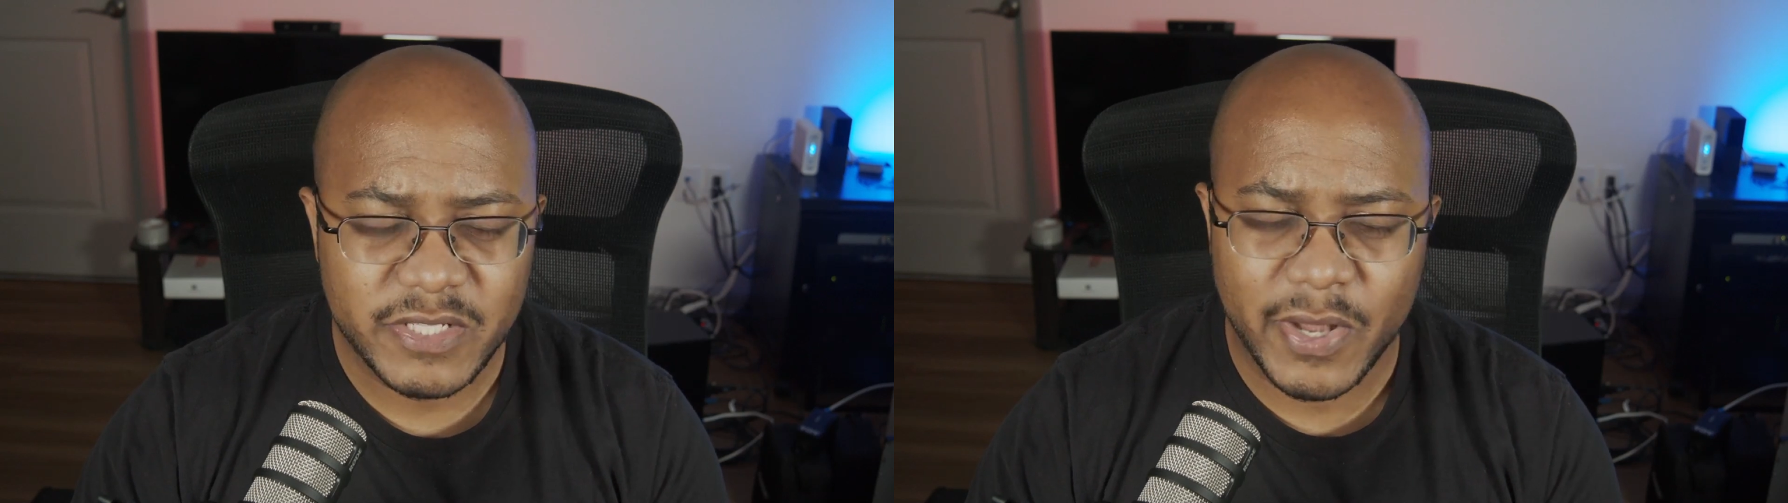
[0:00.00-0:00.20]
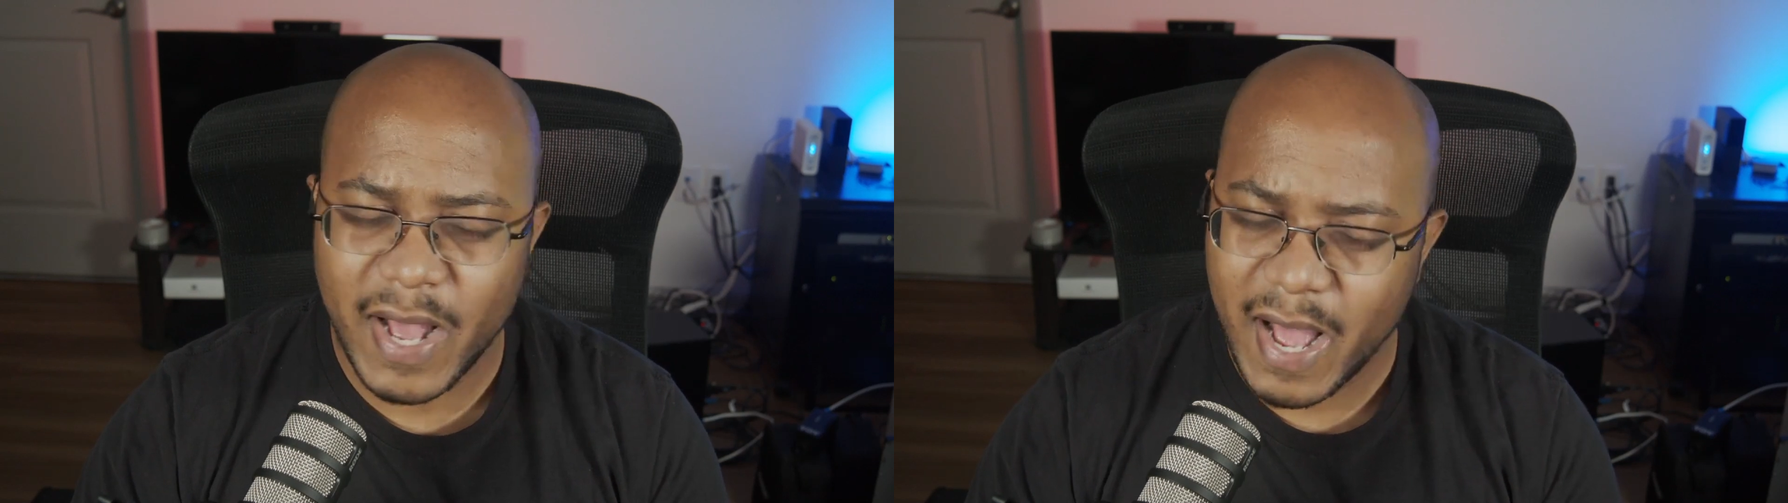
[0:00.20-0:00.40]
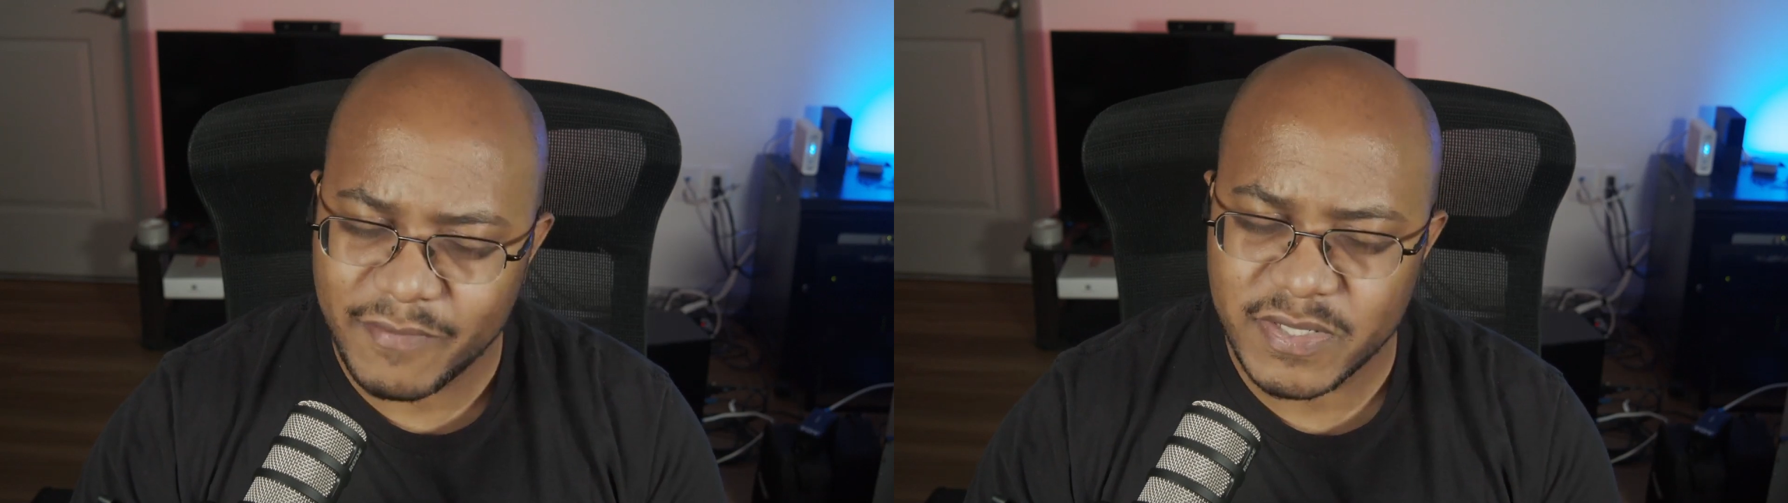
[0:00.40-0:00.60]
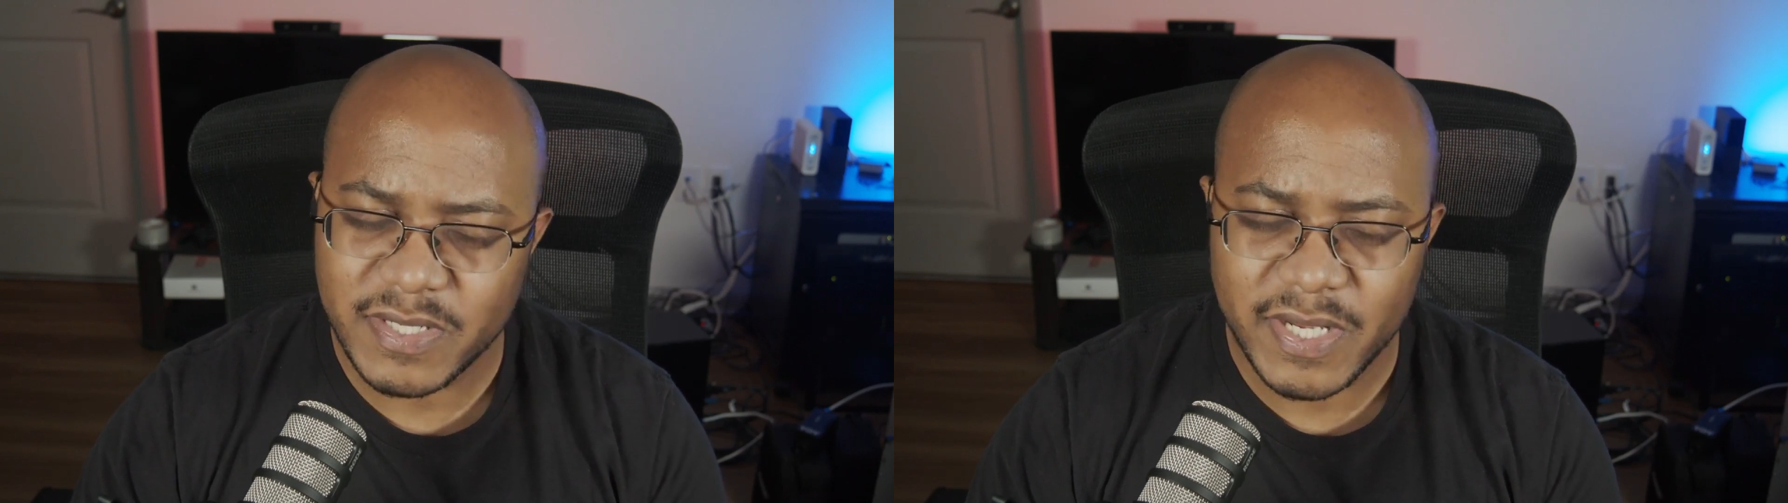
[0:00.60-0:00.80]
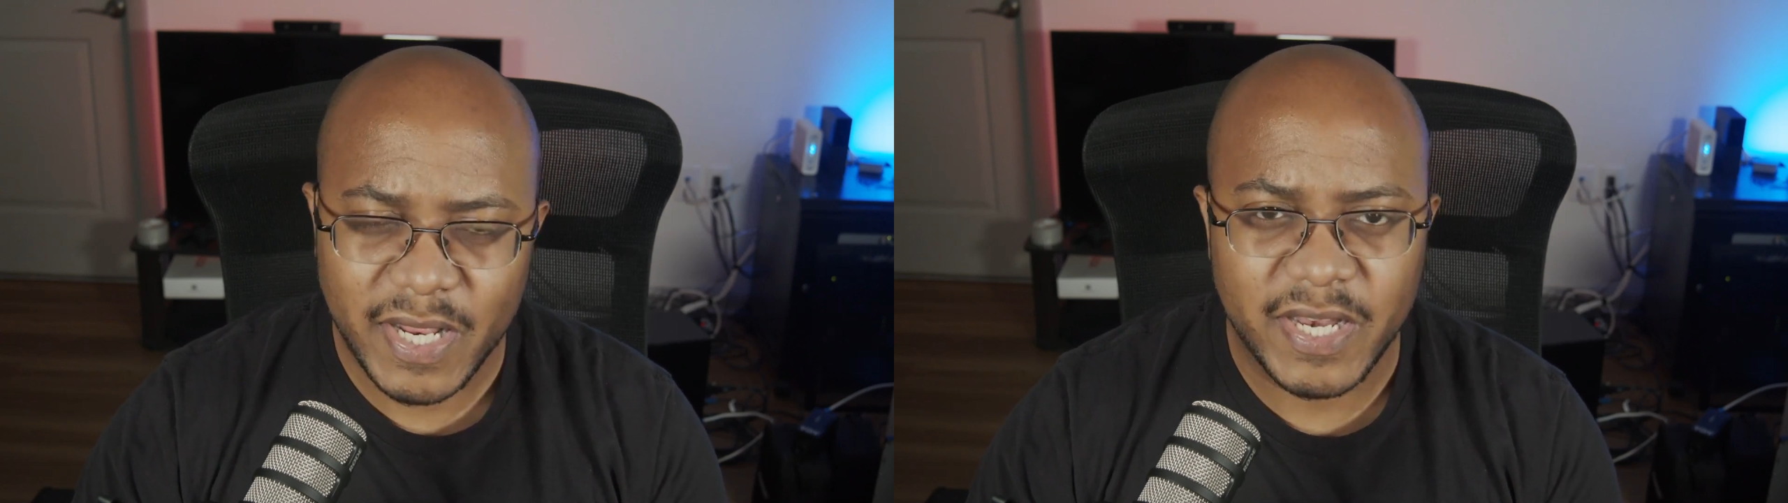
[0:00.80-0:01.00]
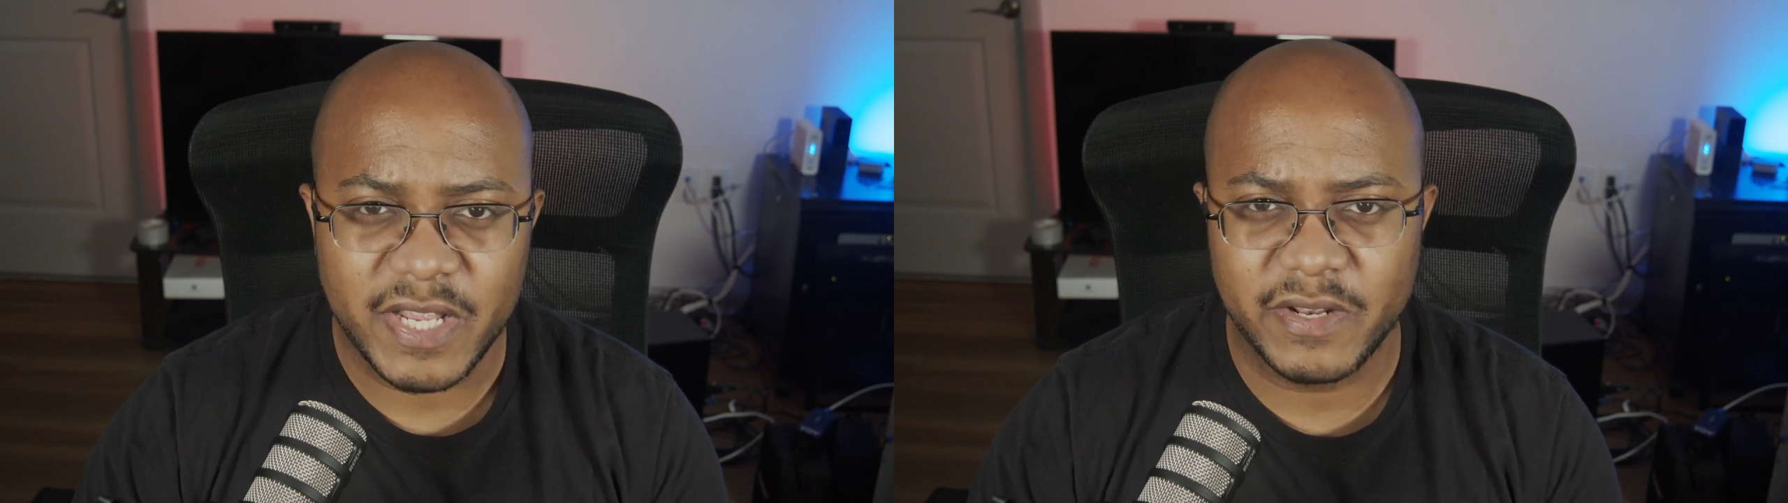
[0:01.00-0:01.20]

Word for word: you obviously need